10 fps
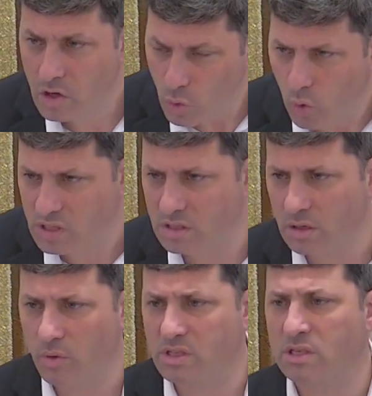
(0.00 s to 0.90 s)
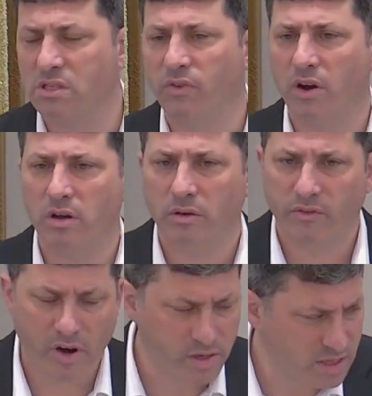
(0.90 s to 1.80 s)
What's the what's the svara?
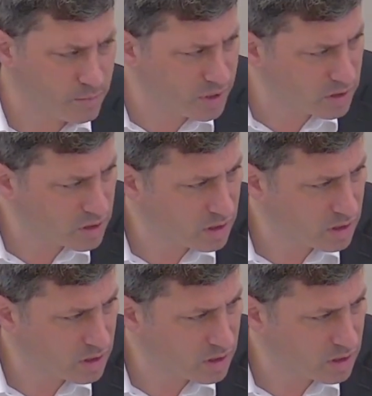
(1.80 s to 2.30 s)
Very simple.